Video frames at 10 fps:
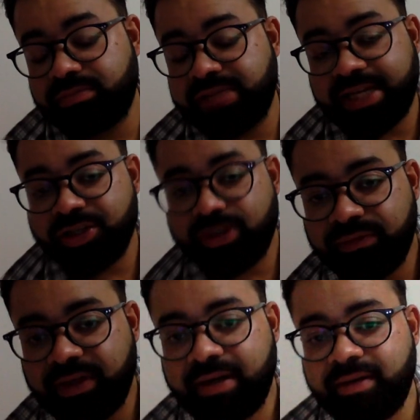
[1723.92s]
section
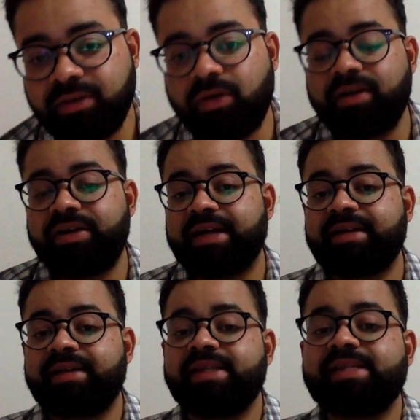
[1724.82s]
of the Indian Contract
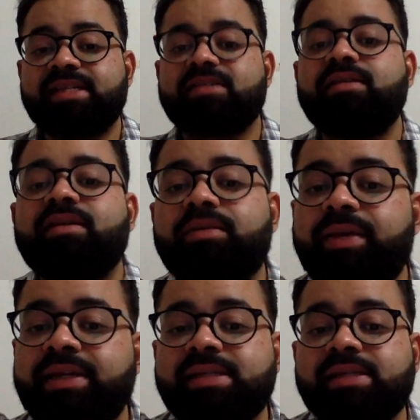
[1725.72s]
Act still
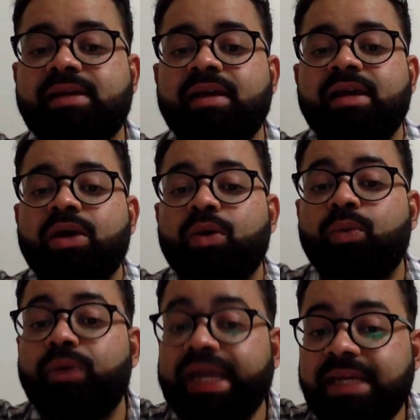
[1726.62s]
remains
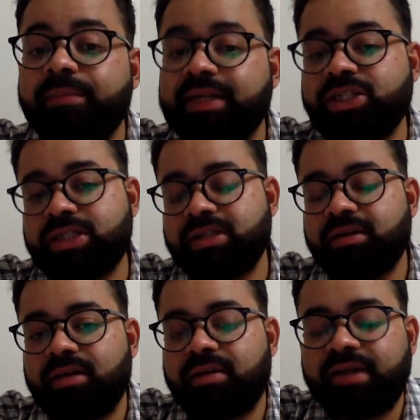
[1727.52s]
very much
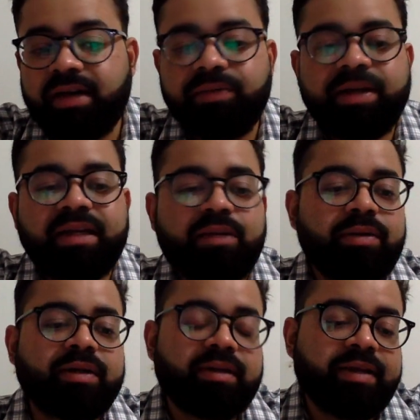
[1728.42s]
relevant
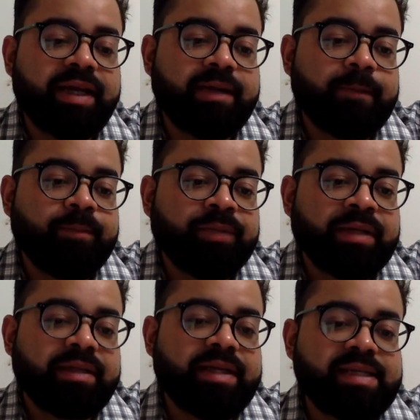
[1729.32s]
even till date.
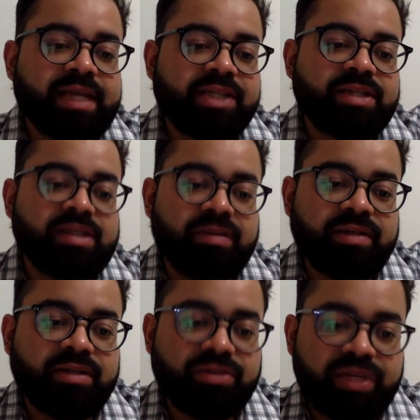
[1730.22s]
That is section
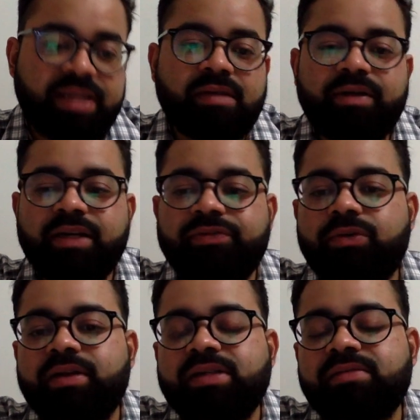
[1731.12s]
73,
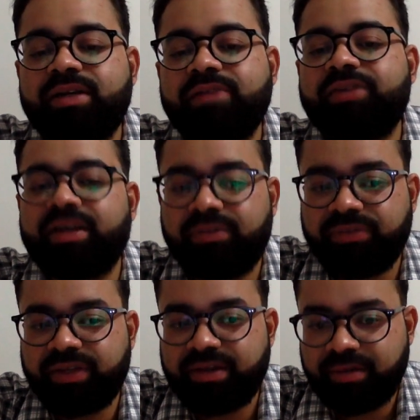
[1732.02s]
74 and 75
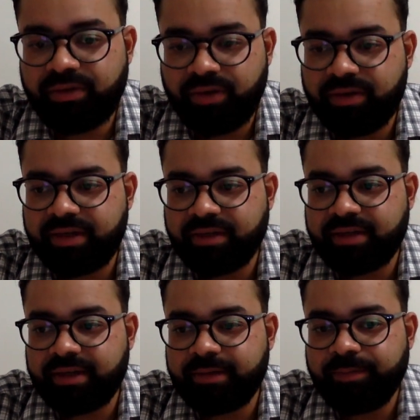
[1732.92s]
of the Indian Contract
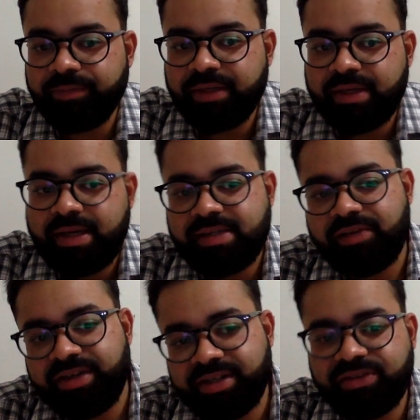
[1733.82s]
Act.
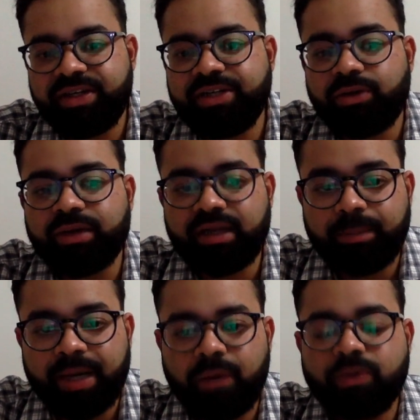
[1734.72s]
73 talking
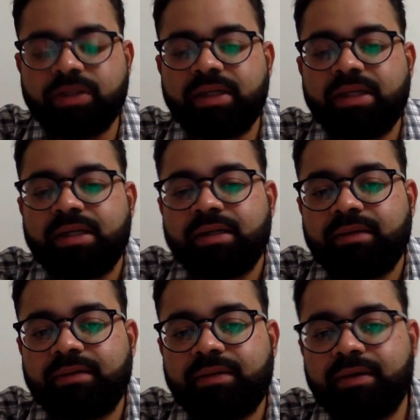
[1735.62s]
about
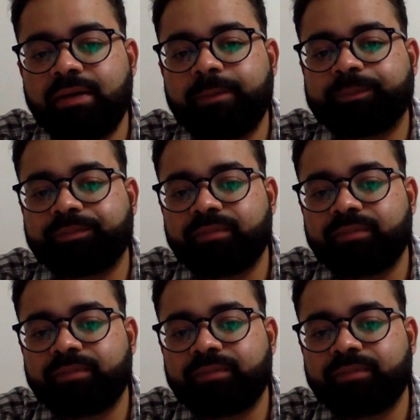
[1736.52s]
the